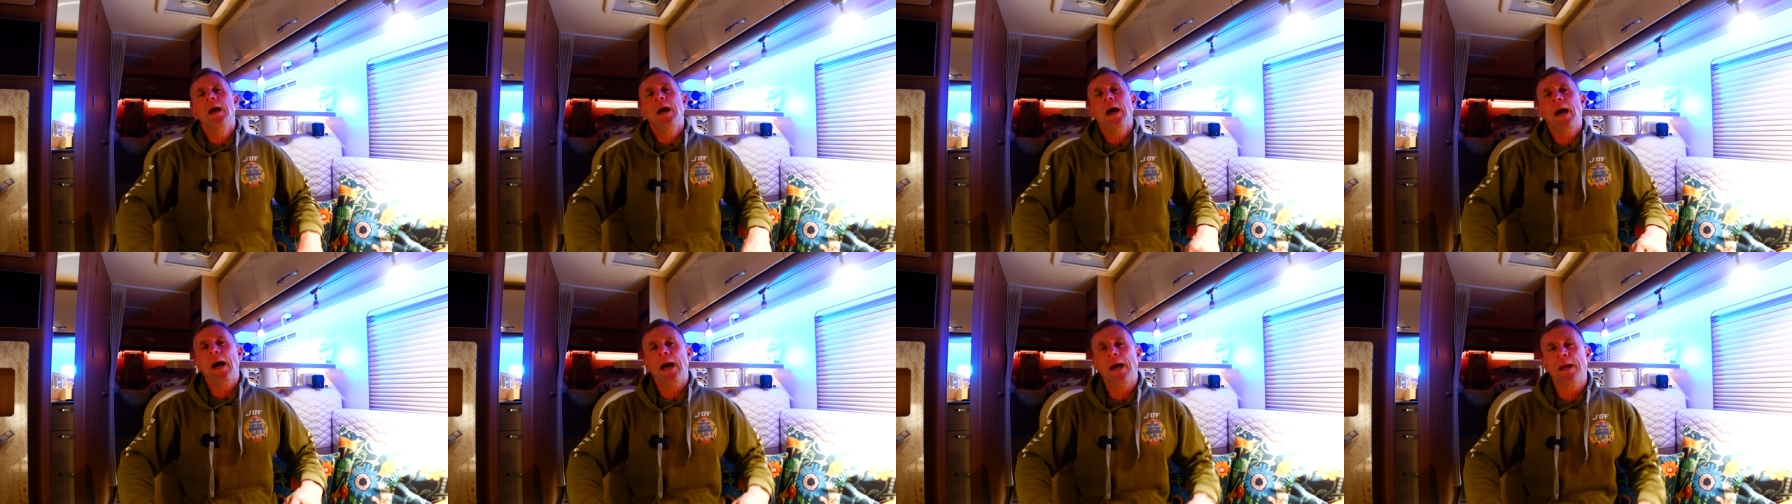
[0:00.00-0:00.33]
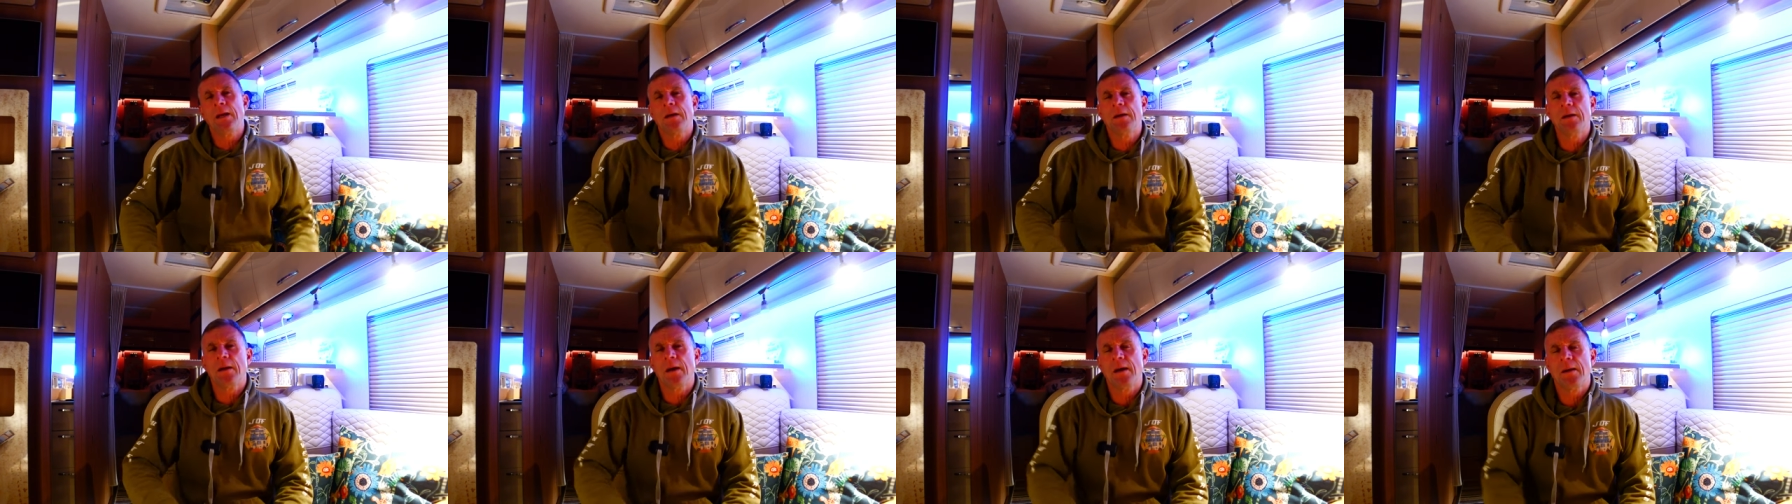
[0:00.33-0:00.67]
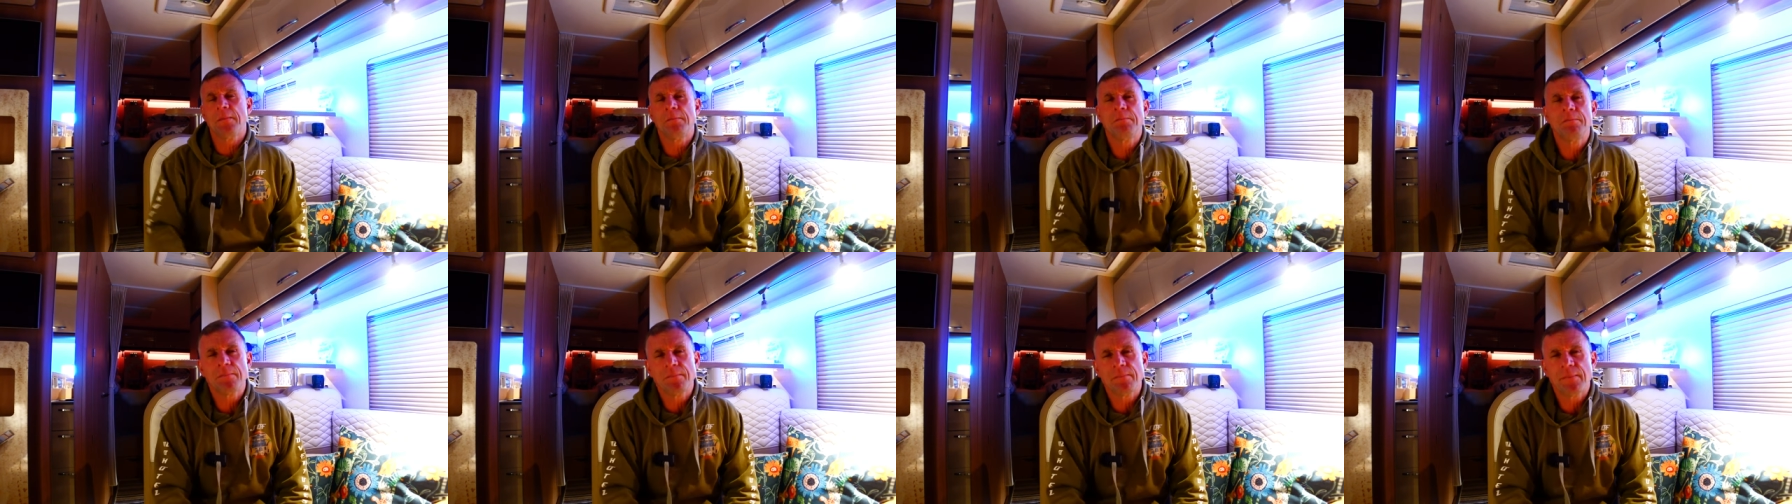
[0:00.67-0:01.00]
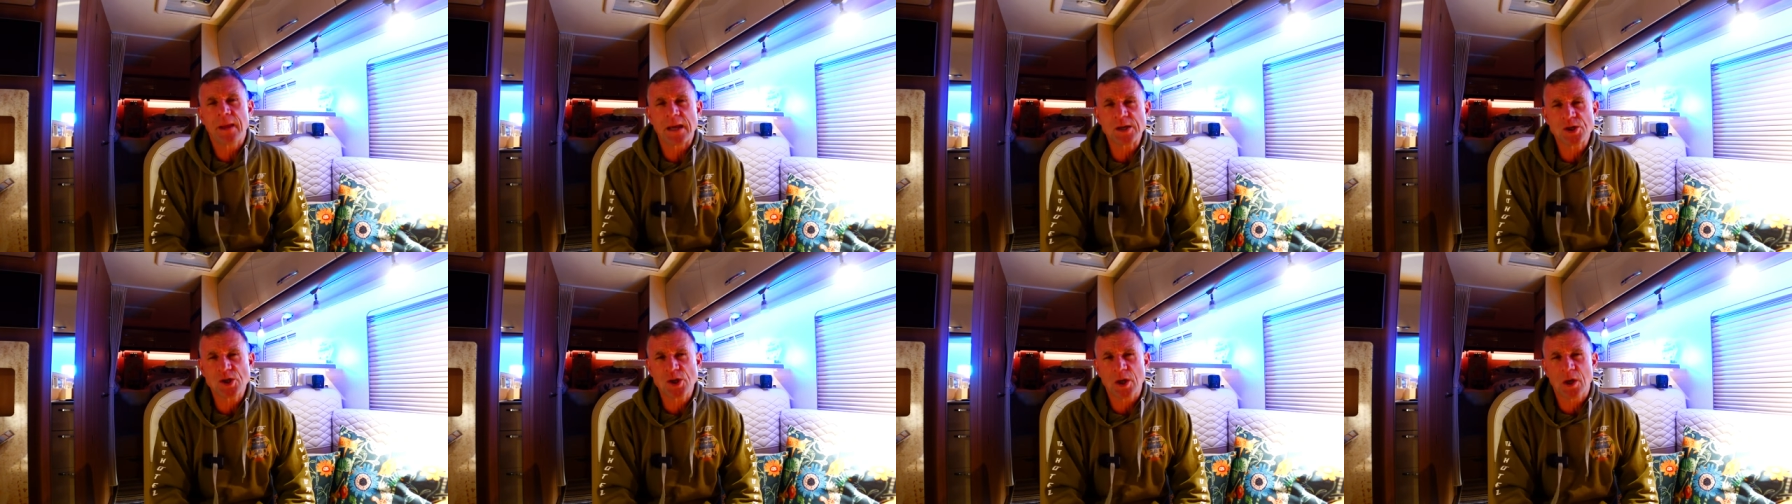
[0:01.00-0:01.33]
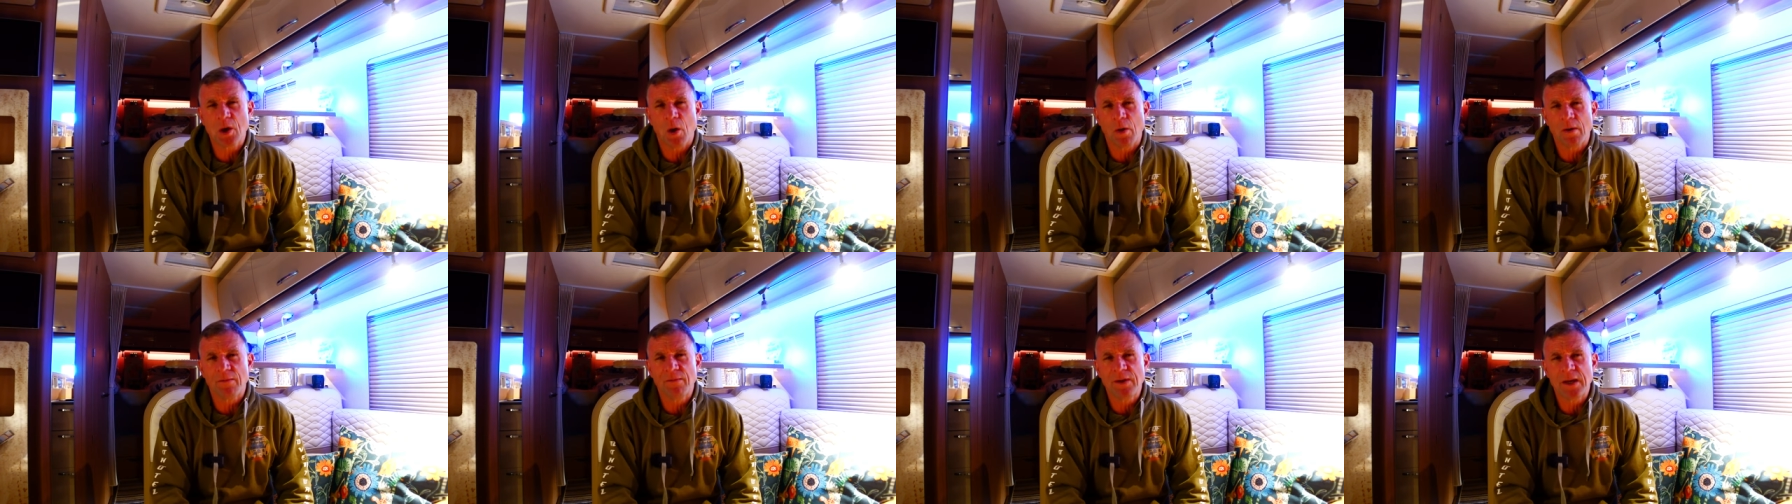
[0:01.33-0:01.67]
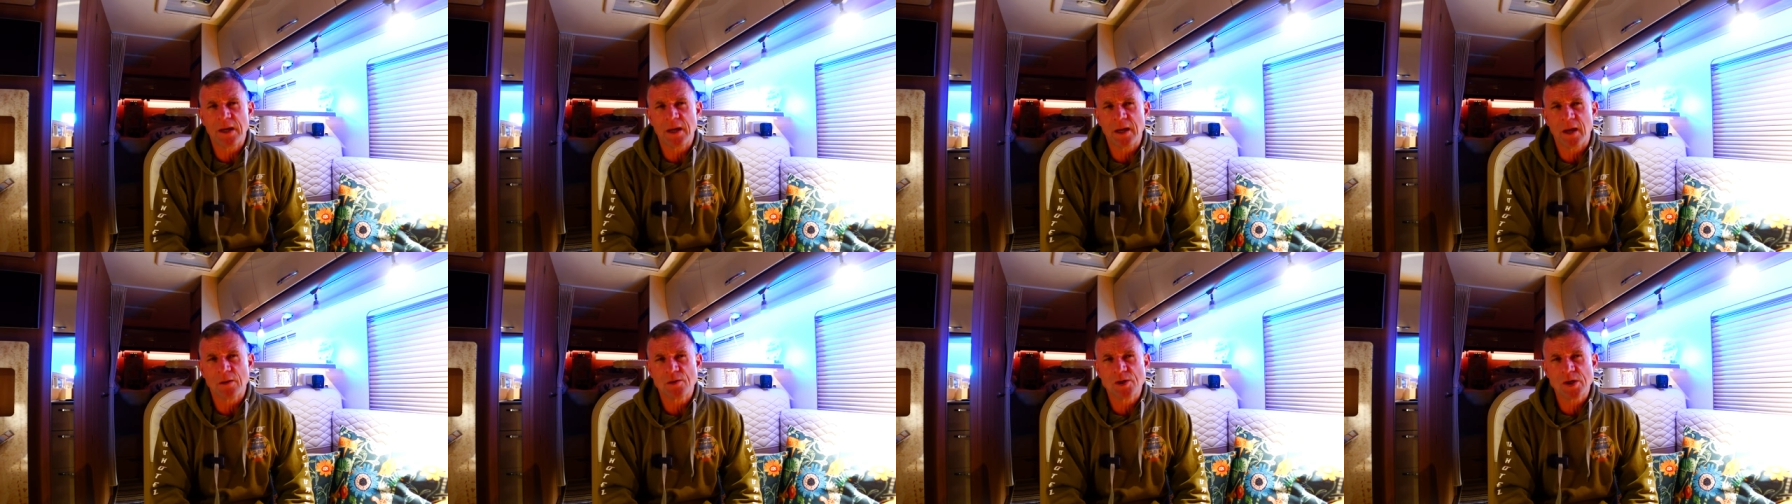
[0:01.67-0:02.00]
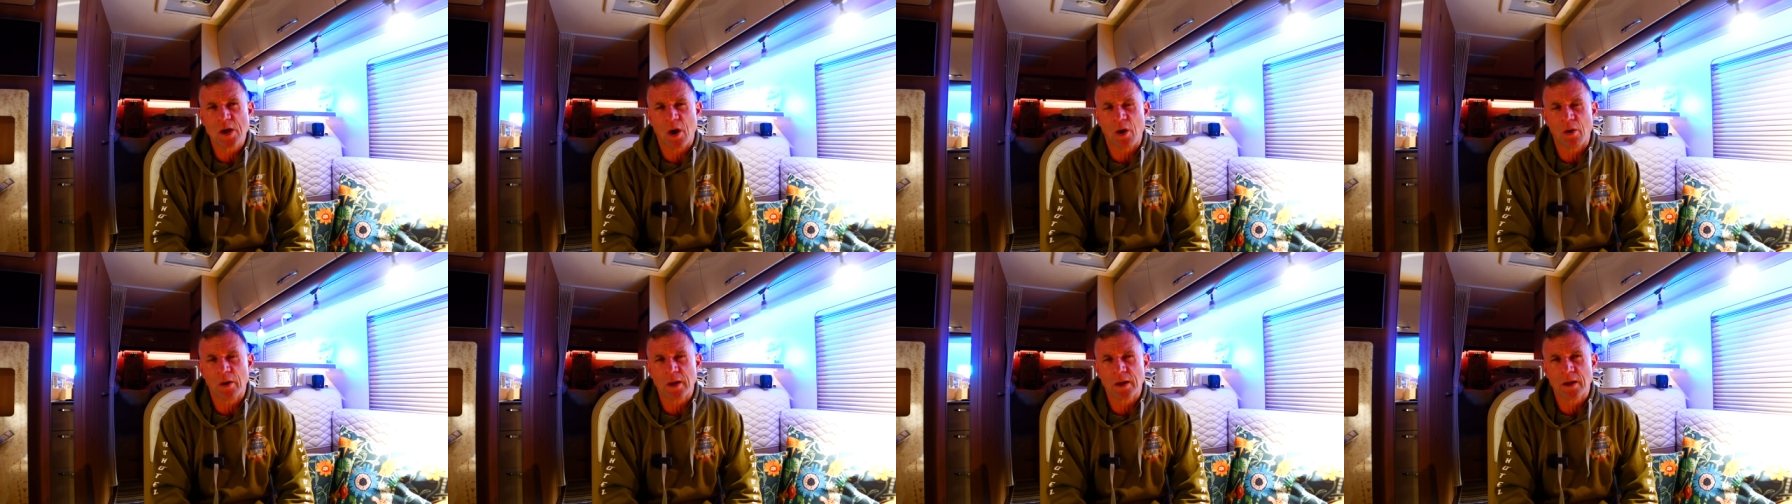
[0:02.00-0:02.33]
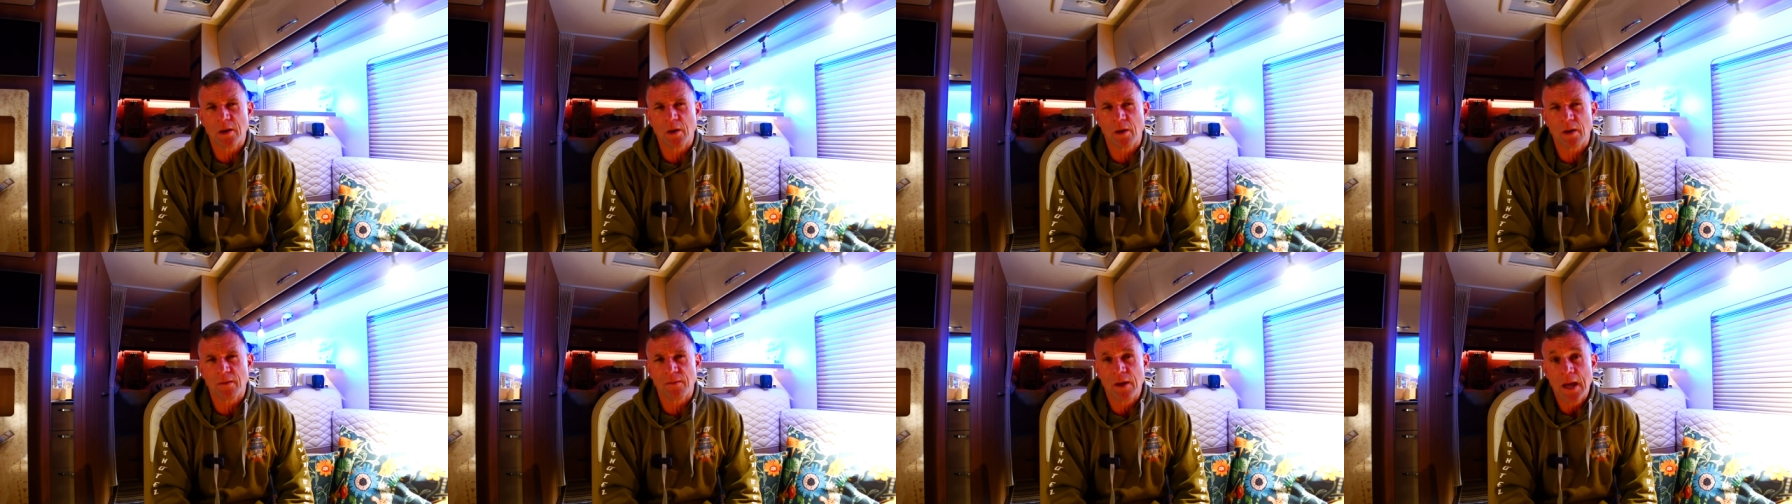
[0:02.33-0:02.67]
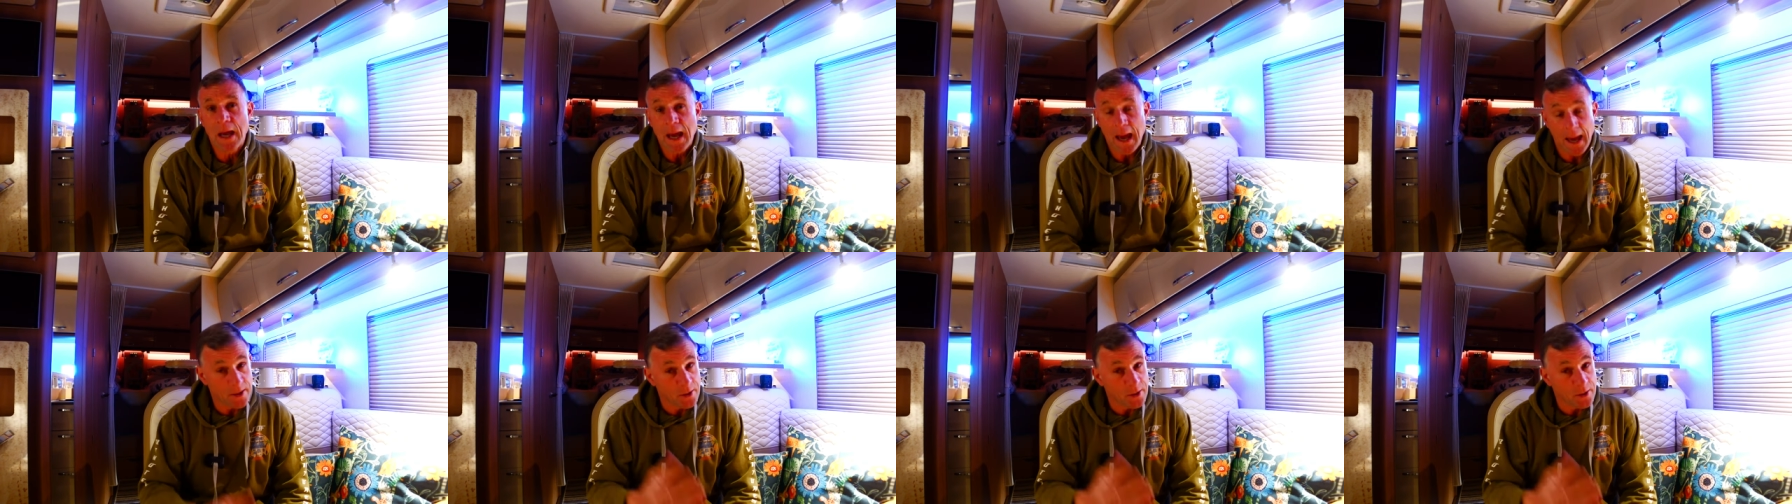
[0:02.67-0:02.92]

And um, that's the kind of videos that I kind of...